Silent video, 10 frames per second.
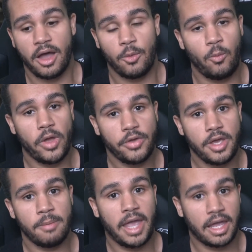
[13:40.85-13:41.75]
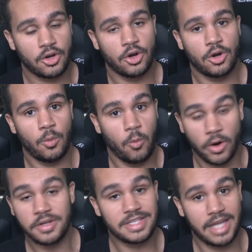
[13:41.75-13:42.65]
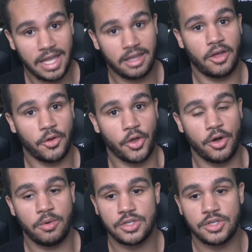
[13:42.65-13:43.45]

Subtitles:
William and her weren't staying alone.